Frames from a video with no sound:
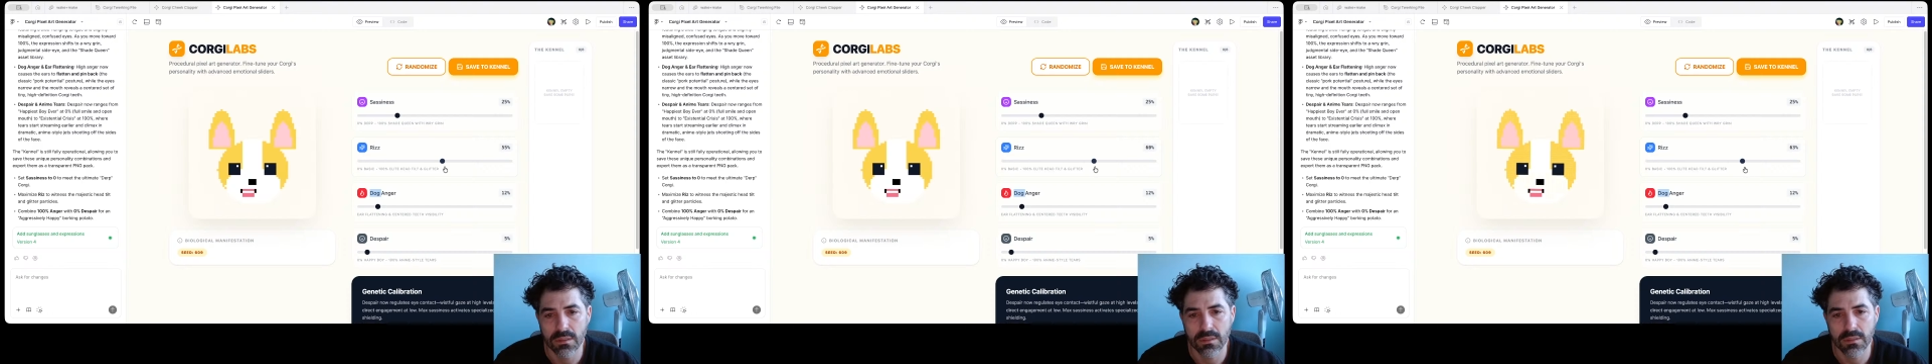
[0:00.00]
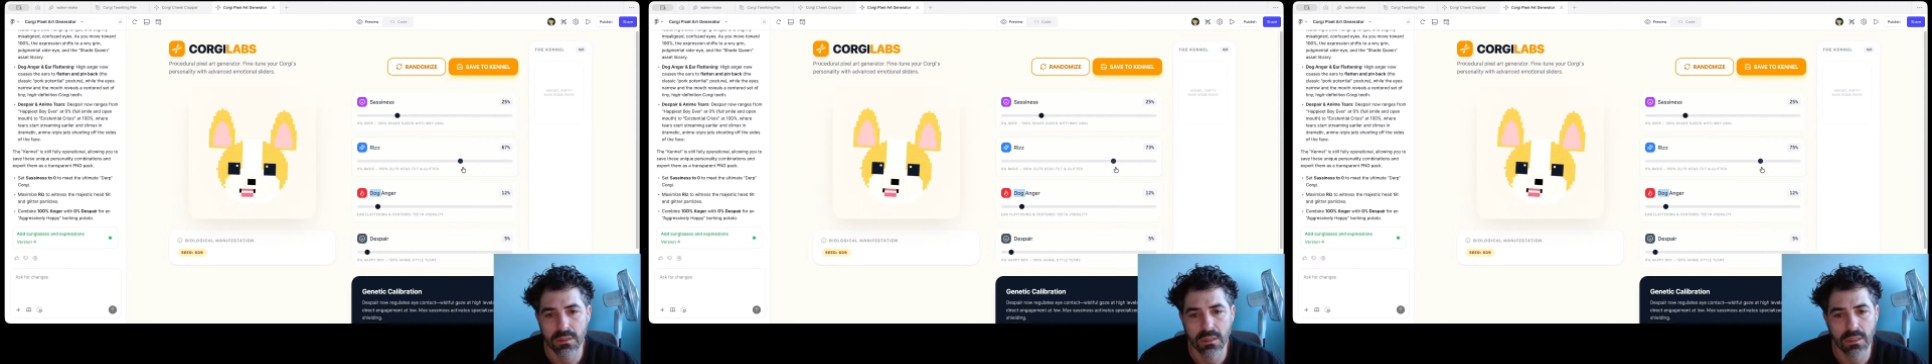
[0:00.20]

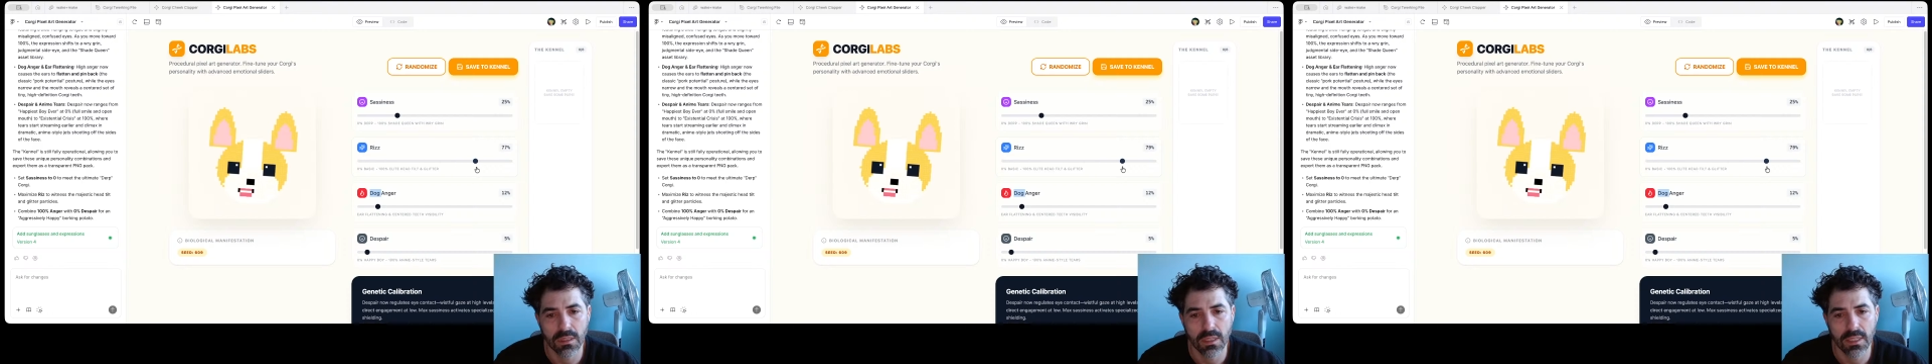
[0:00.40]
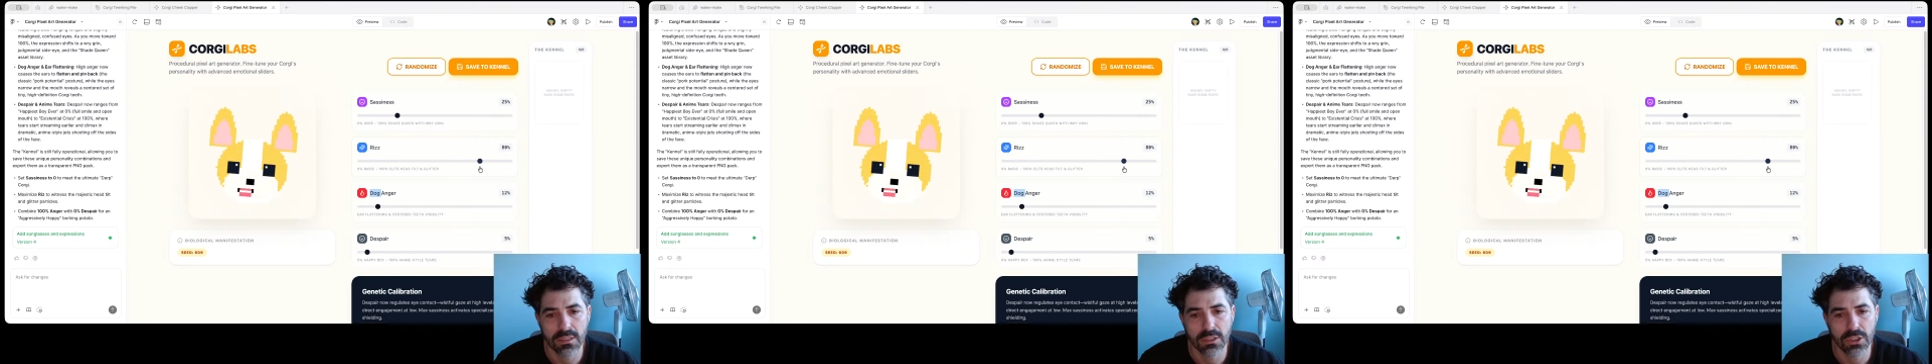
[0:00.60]
Not a
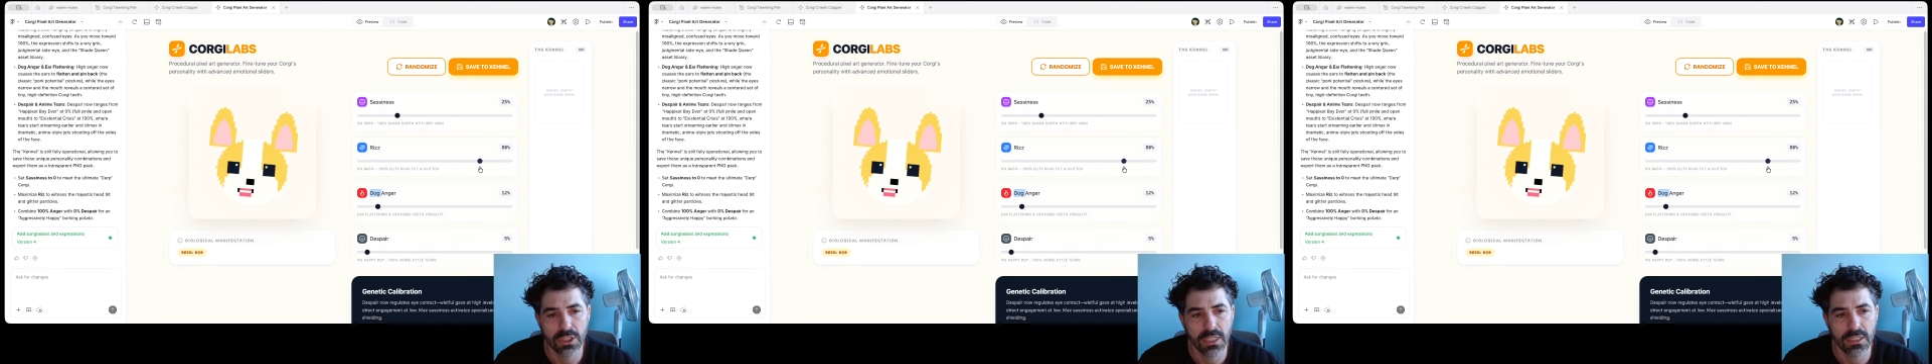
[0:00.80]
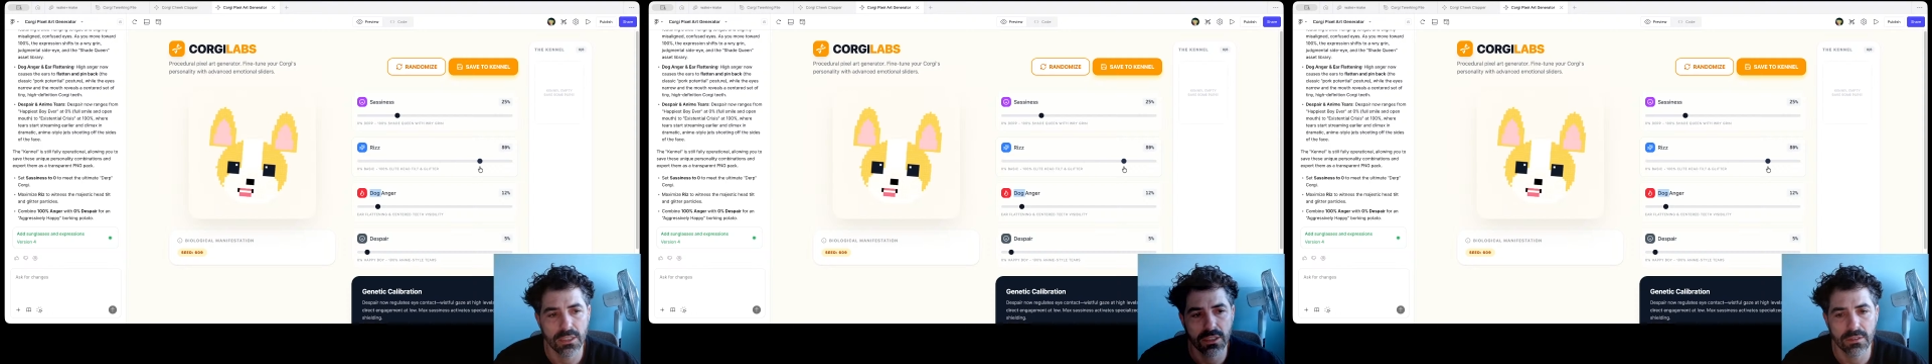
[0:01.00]
lot's
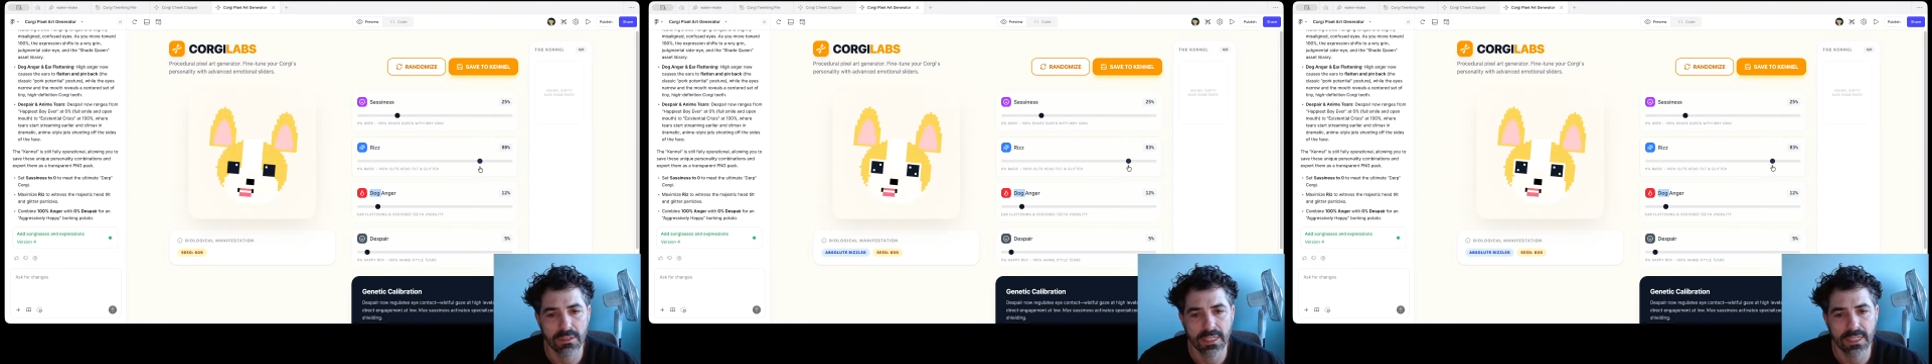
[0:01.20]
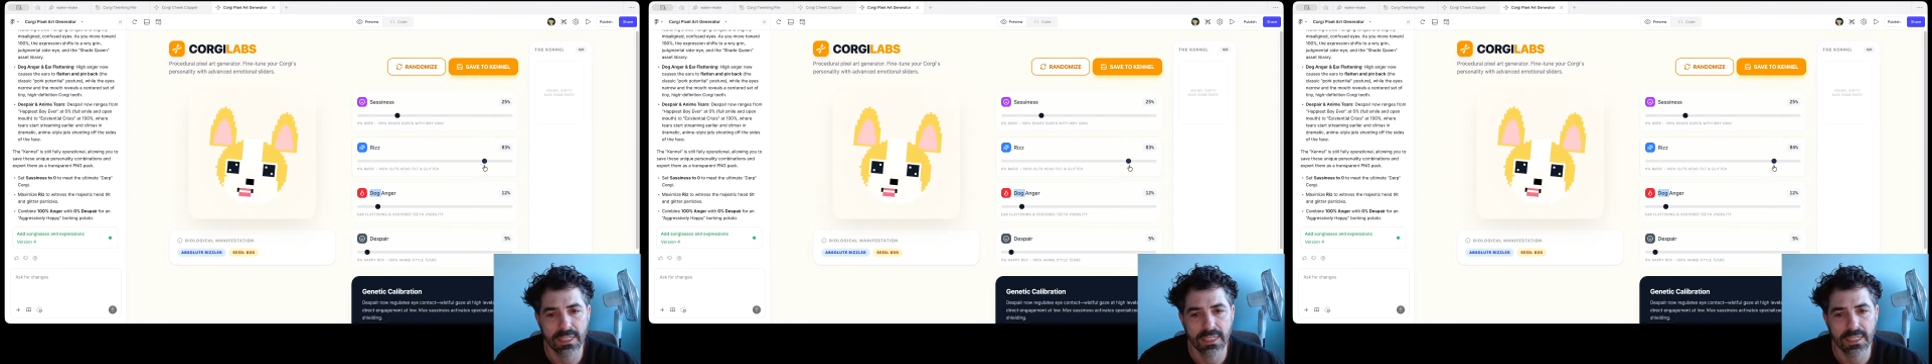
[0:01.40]
changing
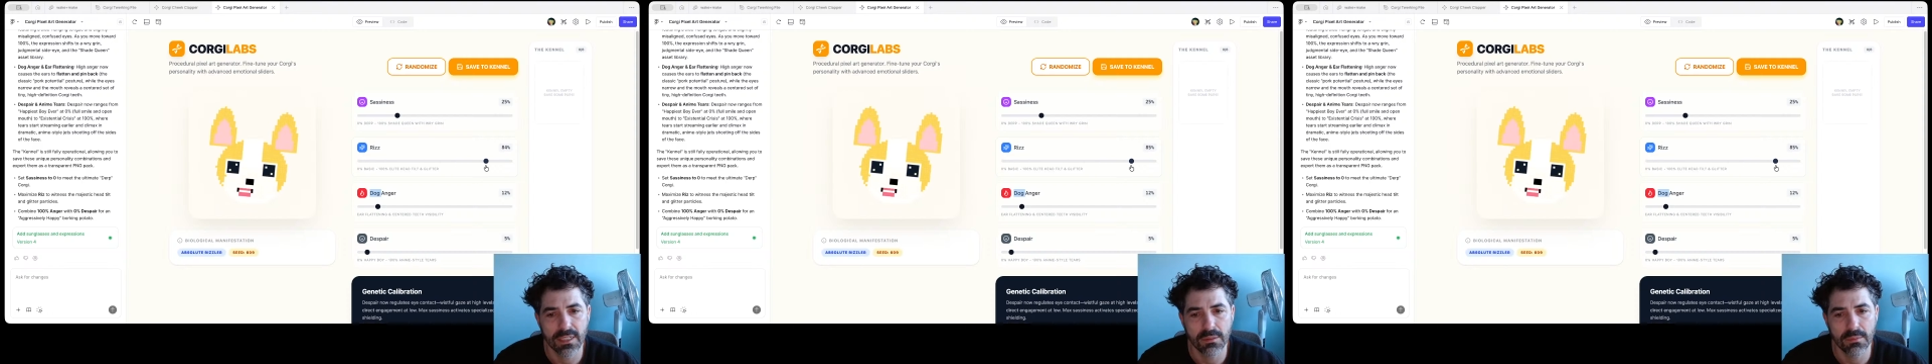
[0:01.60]
right now,